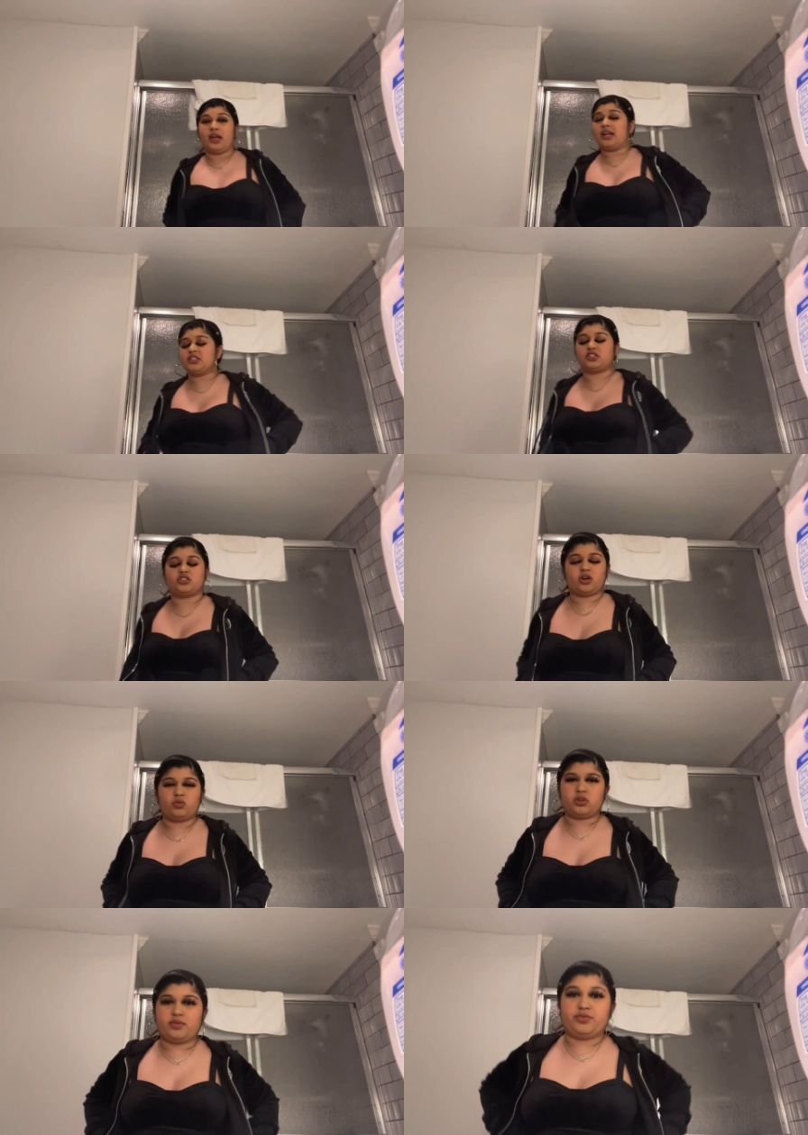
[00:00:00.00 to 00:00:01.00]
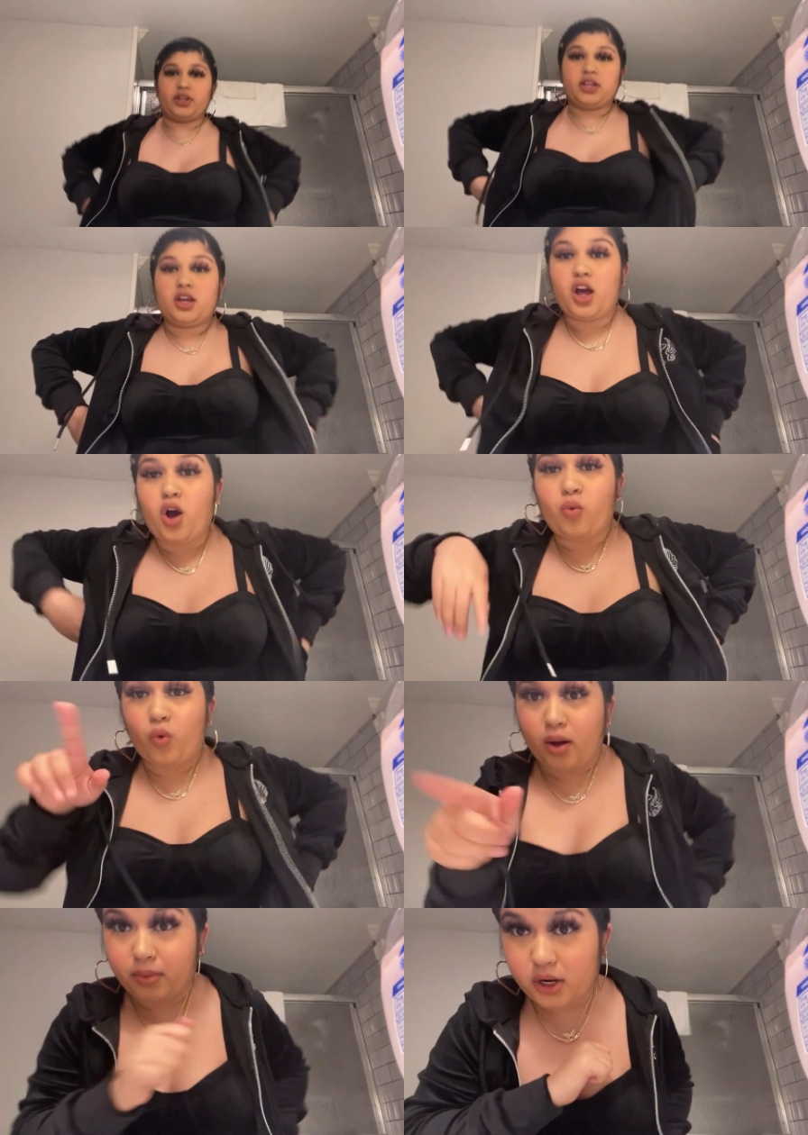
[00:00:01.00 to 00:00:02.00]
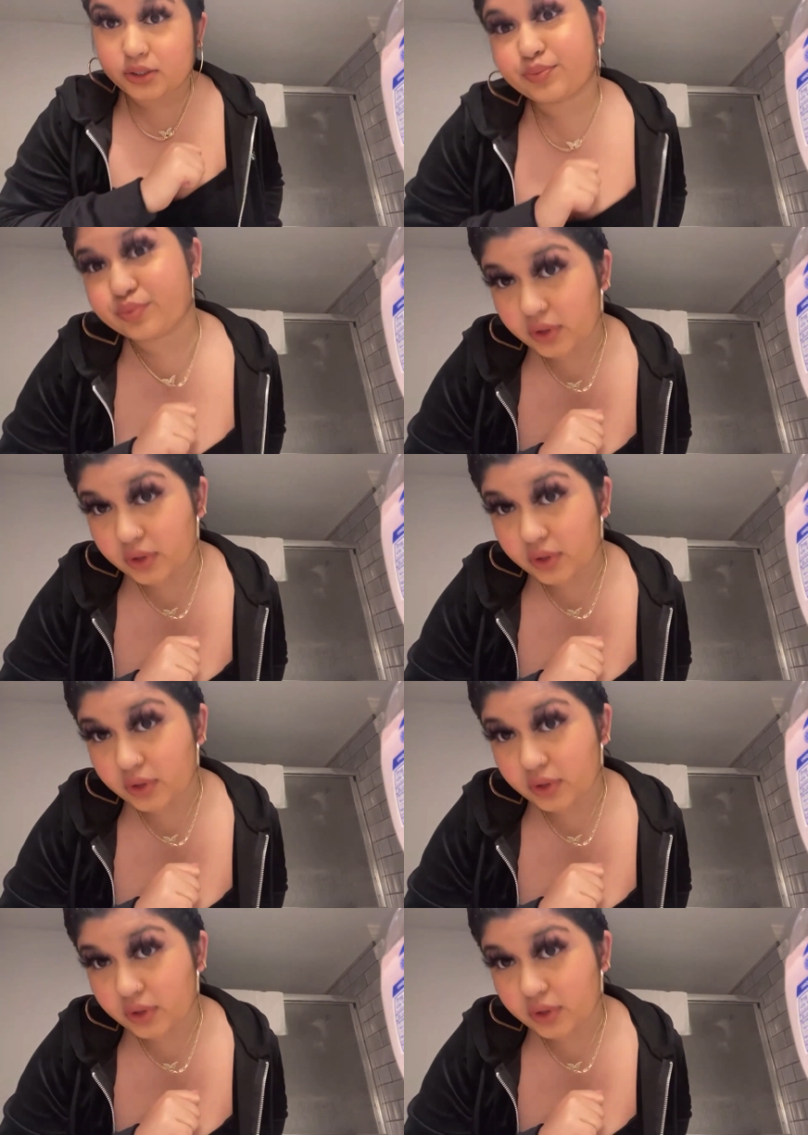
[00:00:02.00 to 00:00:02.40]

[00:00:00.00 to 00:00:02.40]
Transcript: And it's so comfy. Walmart.